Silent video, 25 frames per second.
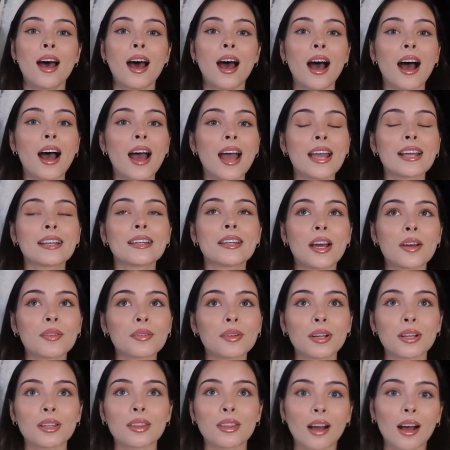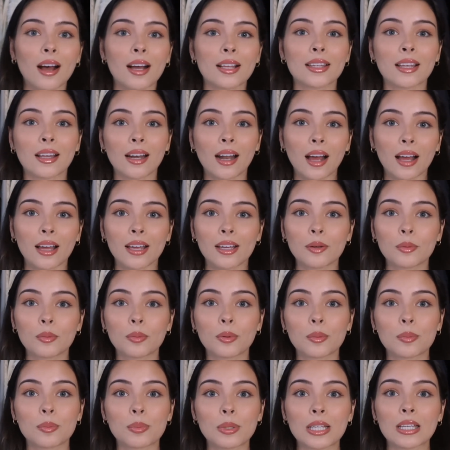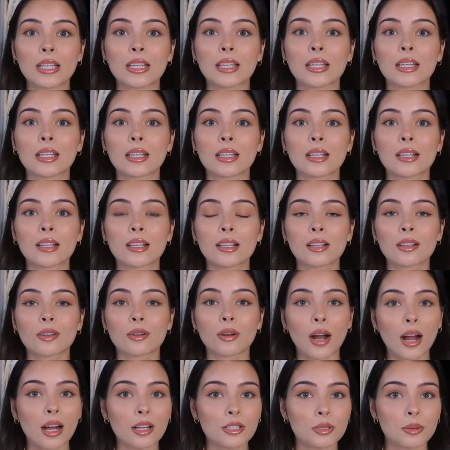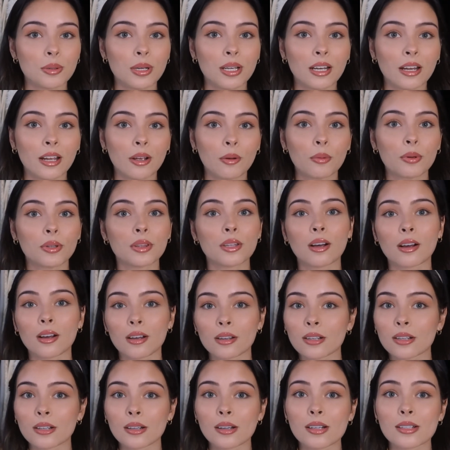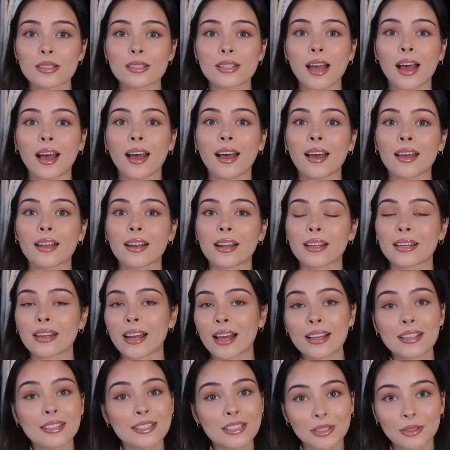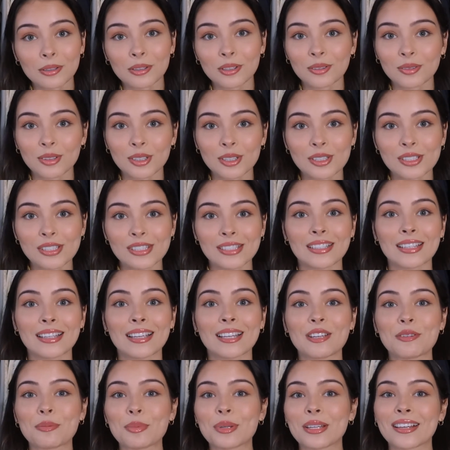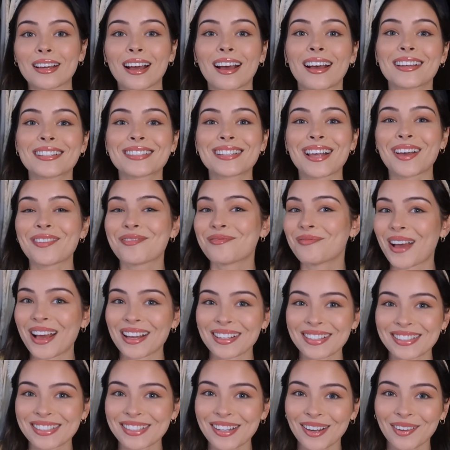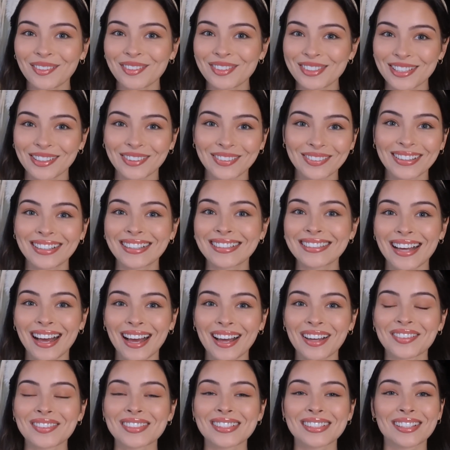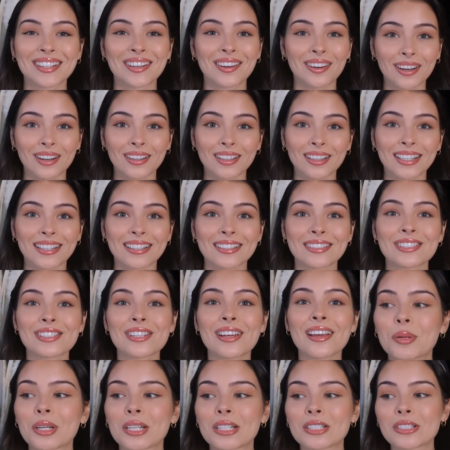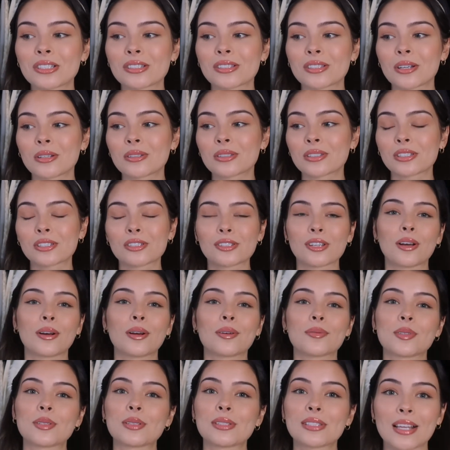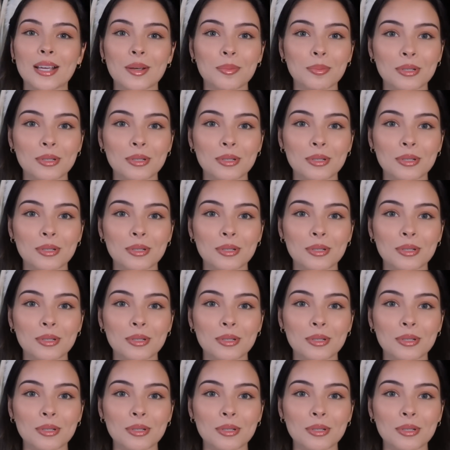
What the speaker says: I never thought that I would be graduating with honors at a nice university because I've messed up so many times in college, but it just goes to show if you stay